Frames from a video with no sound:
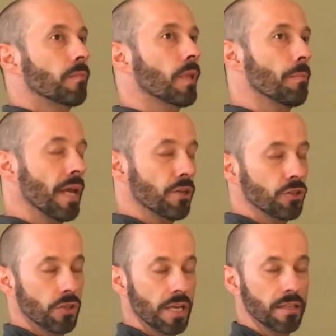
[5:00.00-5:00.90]
make
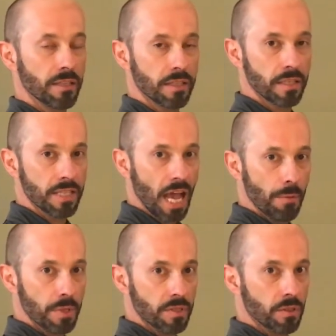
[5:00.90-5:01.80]
sure that this
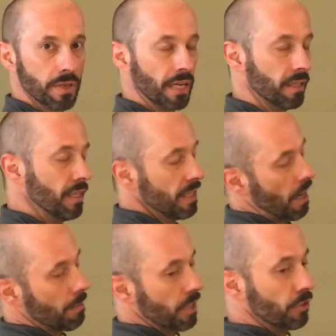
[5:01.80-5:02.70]
happens correctly,
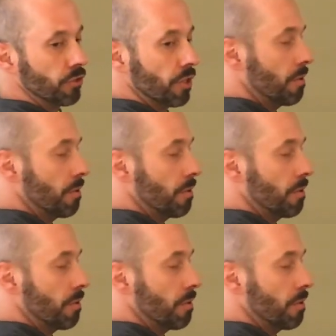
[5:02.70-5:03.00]
now I'm going to turn